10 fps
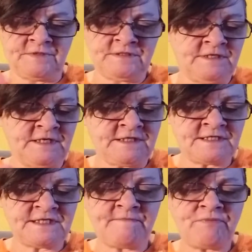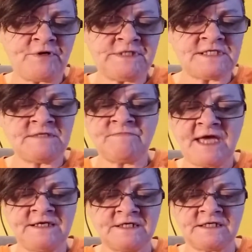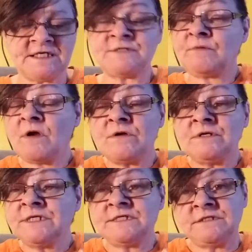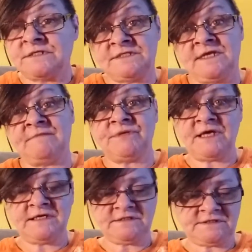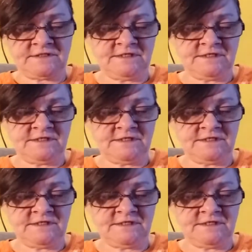because that part doesn't matter, because we're all going to get to the same place.